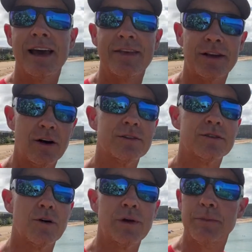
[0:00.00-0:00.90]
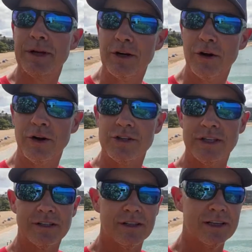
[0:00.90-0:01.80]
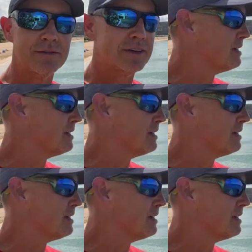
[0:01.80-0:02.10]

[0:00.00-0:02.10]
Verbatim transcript: And then also, we've been encouraging to leave